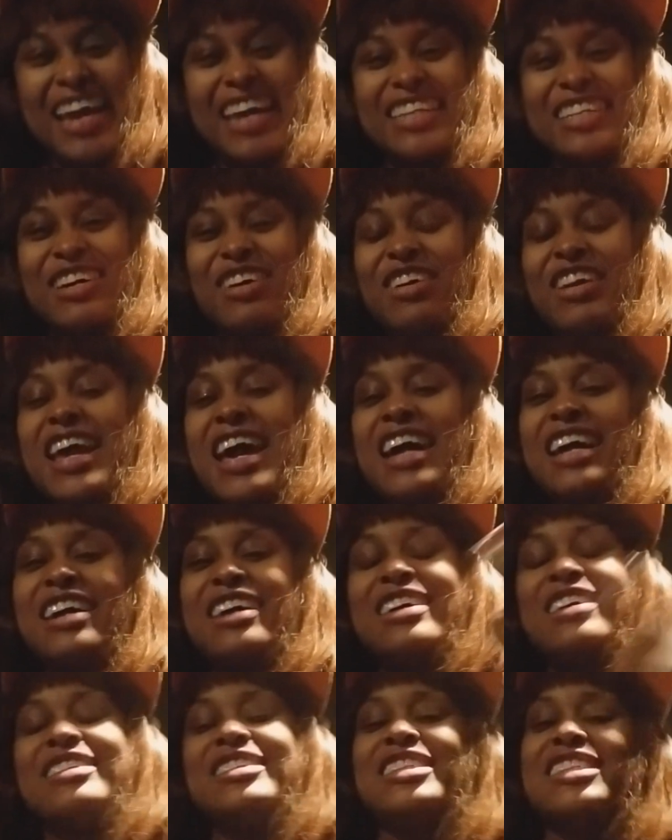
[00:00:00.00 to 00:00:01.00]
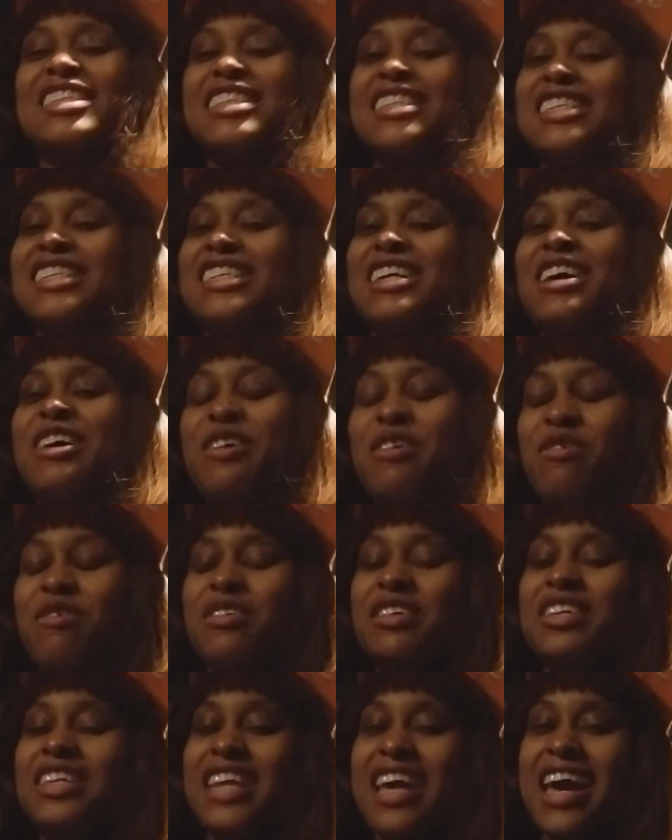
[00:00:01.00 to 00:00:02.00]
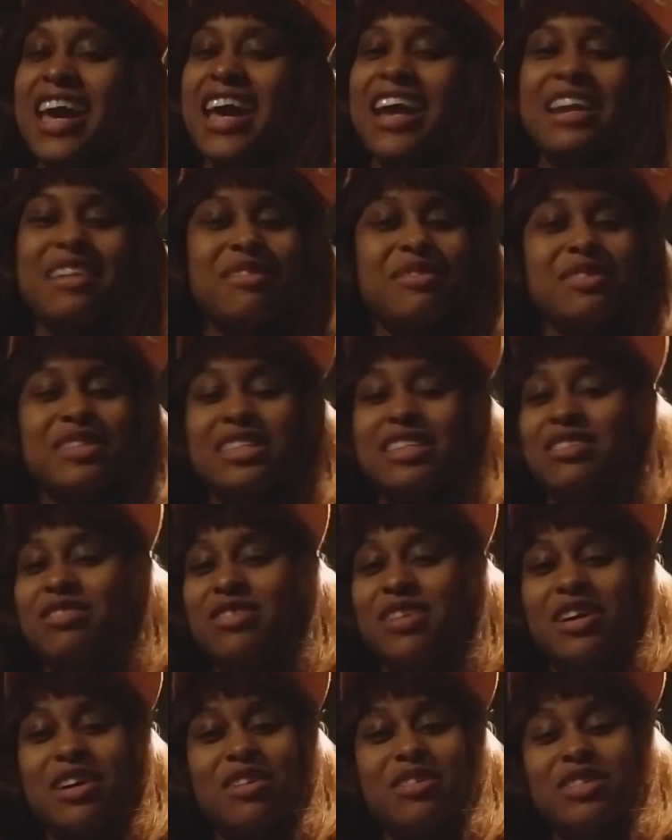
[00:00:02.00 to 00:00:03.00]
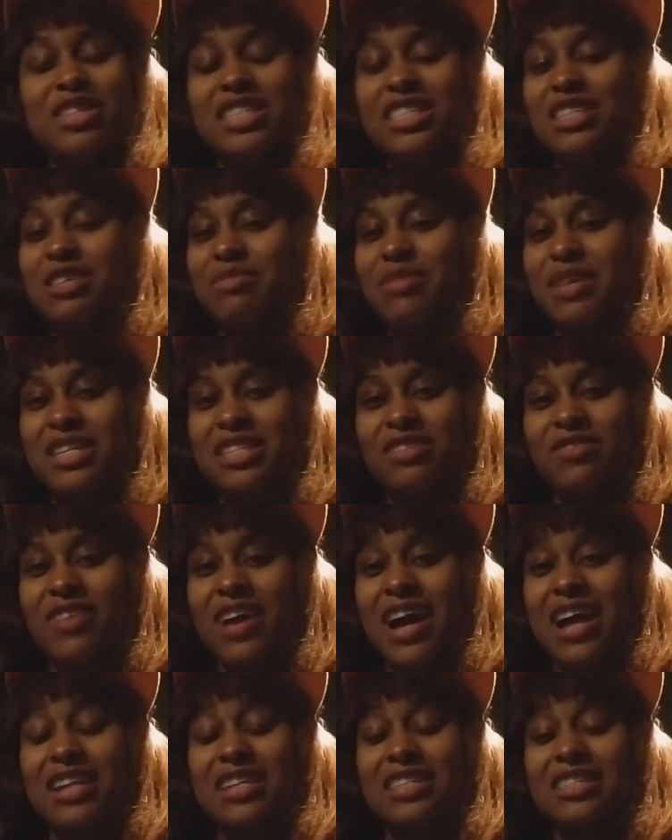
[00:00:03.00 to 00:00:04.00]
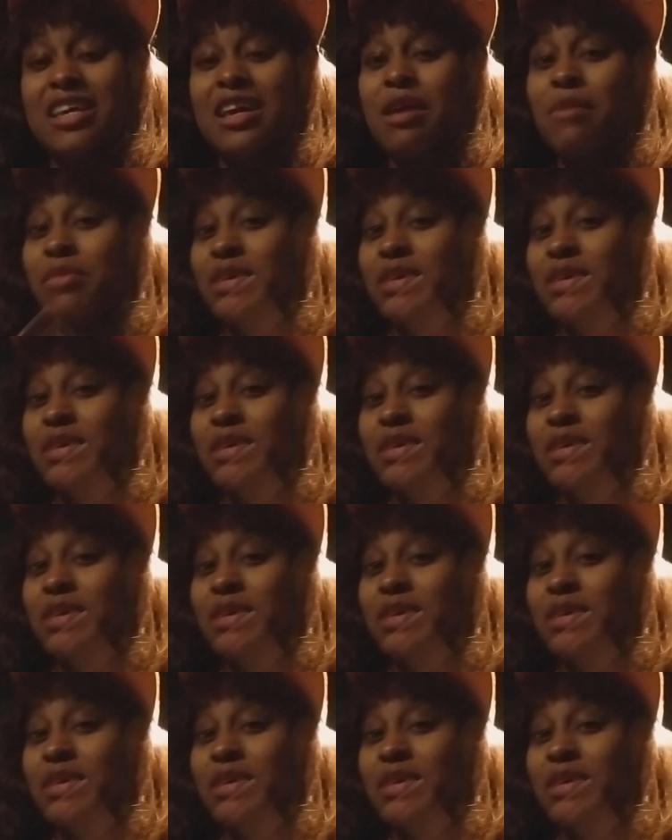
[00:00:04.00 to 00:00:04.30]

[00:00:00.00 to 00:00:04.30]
so that goes to show that, you know, this domestic violence.